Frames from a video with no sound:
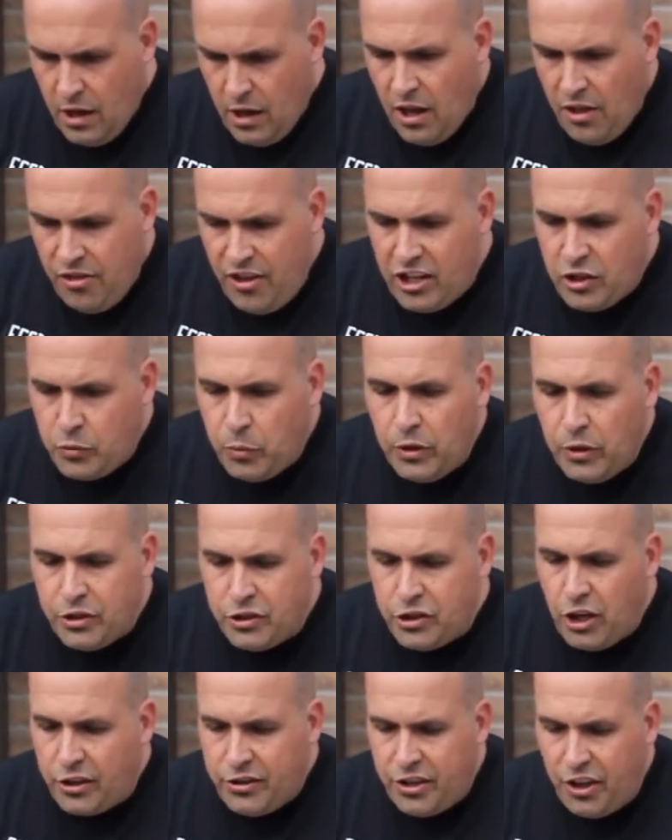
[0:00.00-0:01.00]
This will
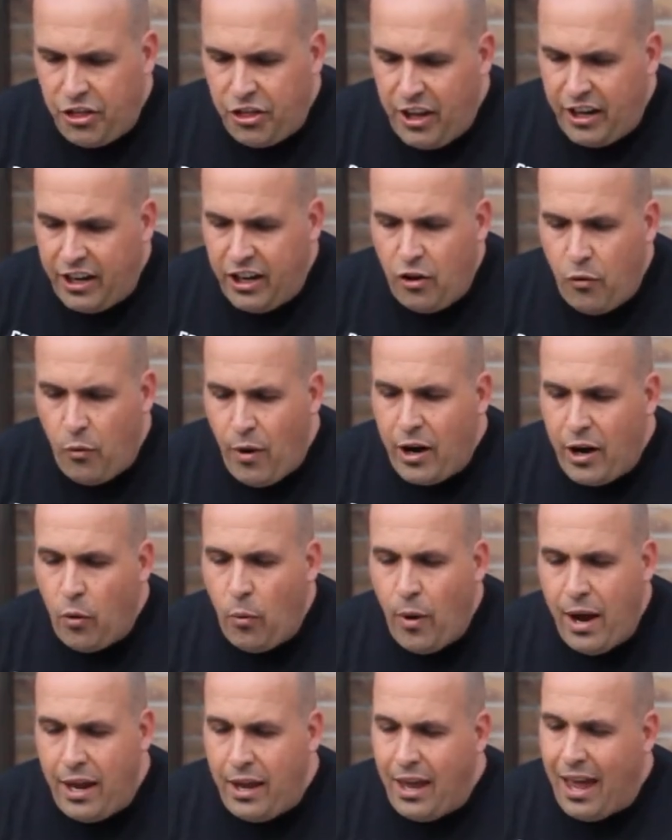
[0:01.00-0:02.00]
start to thicken right
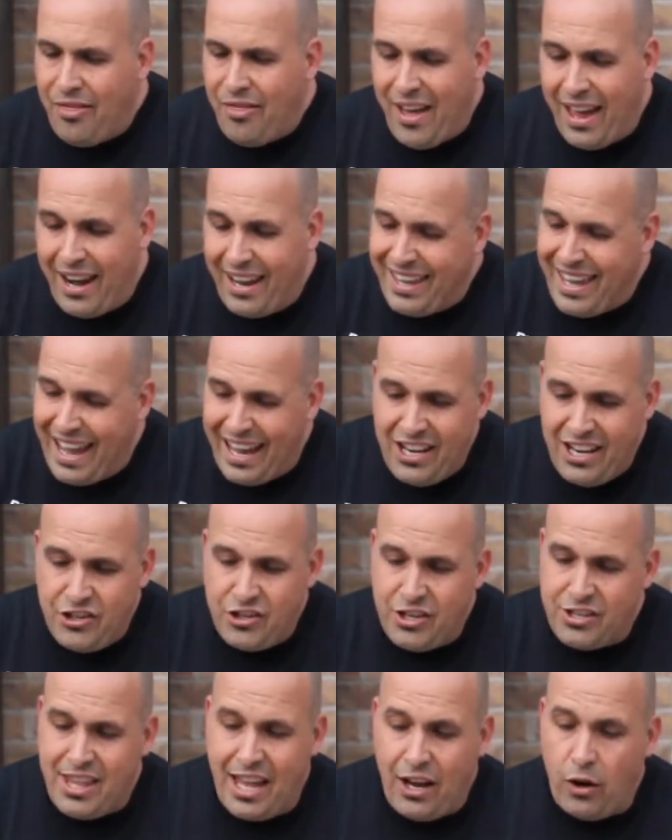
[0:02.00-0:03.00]
away, and that again is
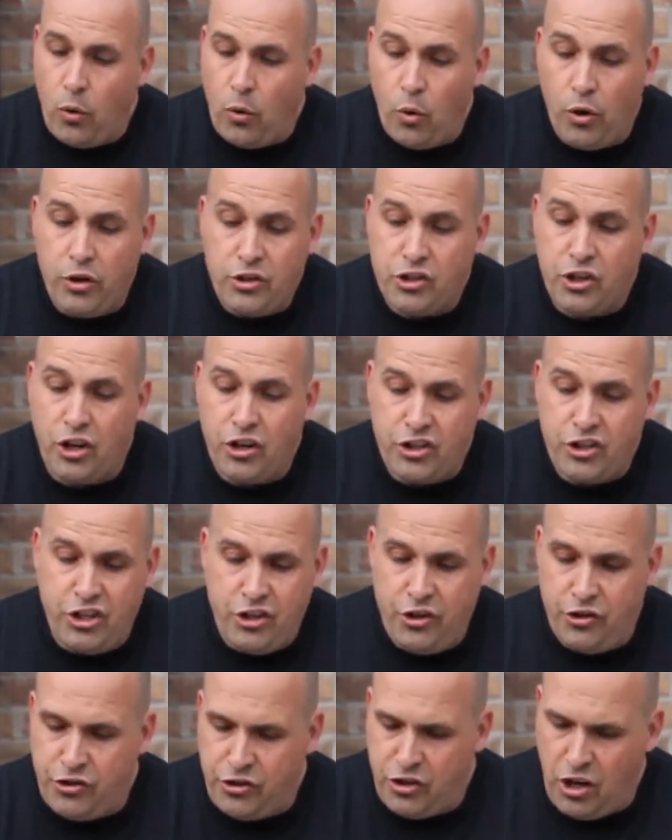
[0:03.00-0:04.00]
just that cornstarch in
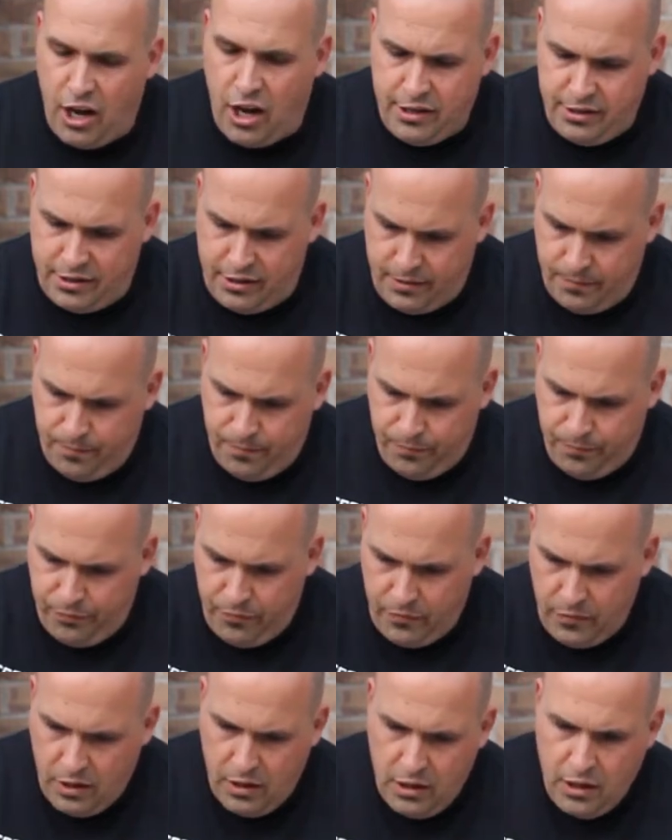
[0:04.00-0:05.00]
your sauce.
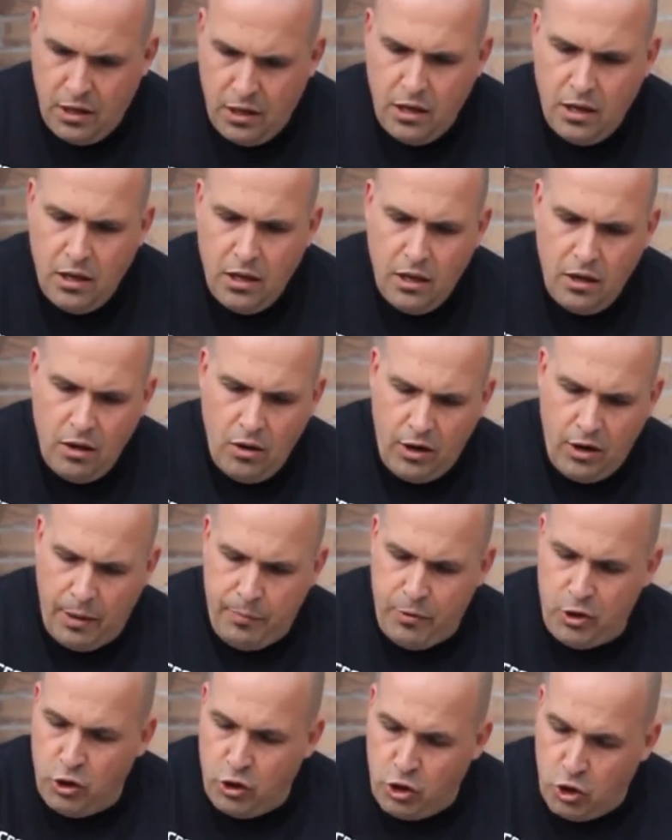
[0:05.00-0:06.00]
Okay,
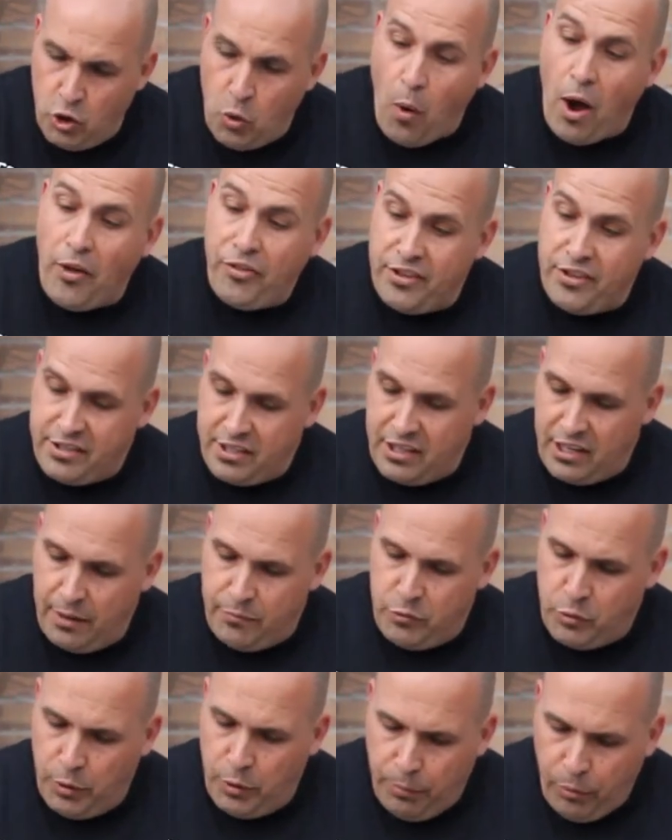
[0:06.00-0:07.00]
but you do want this to come
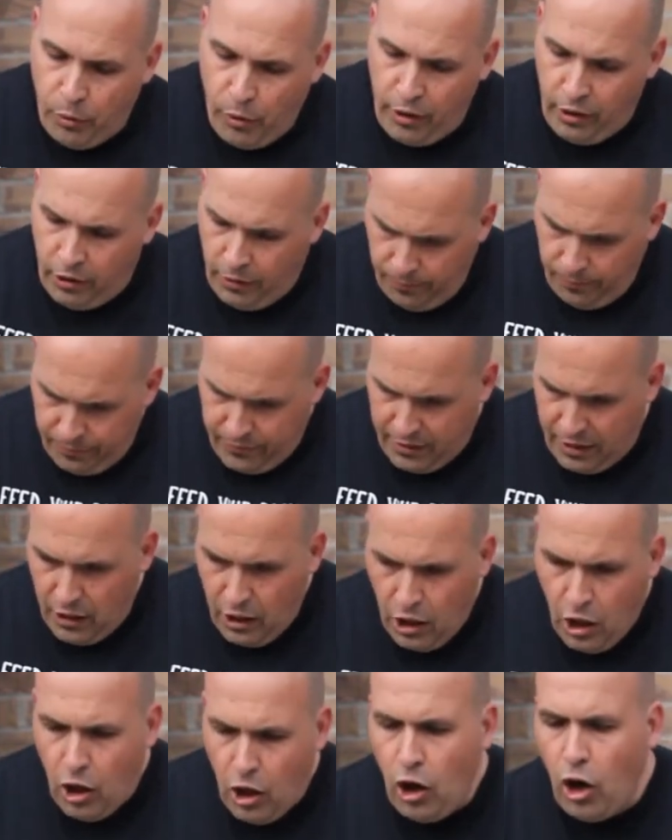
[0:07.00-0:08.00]
to a boil,
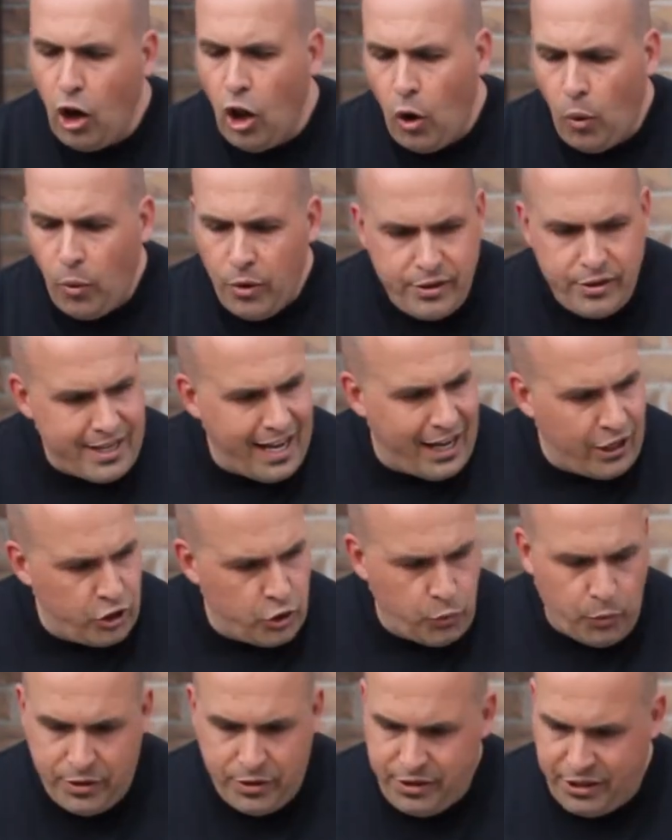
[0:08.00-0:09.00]
lower down
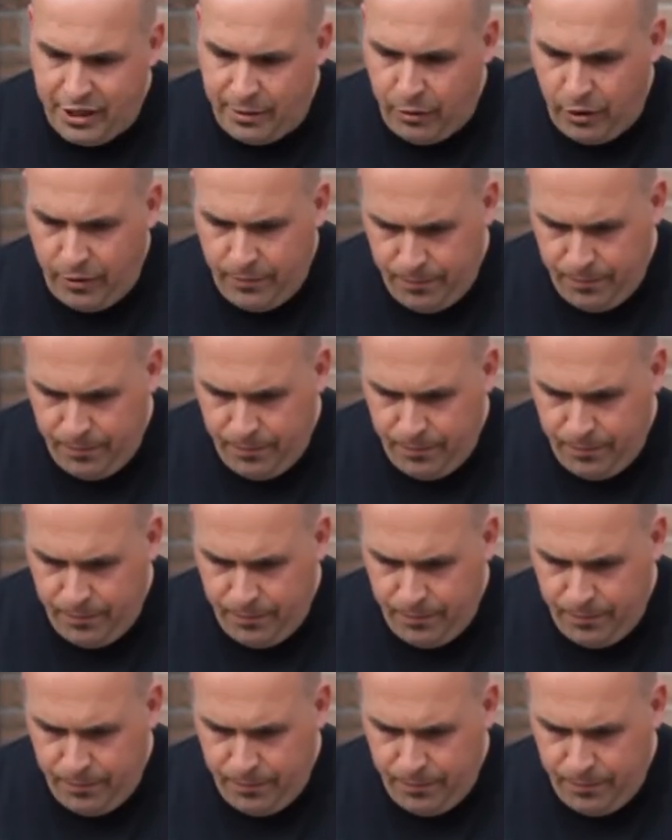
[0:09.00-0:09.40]
to a simmer.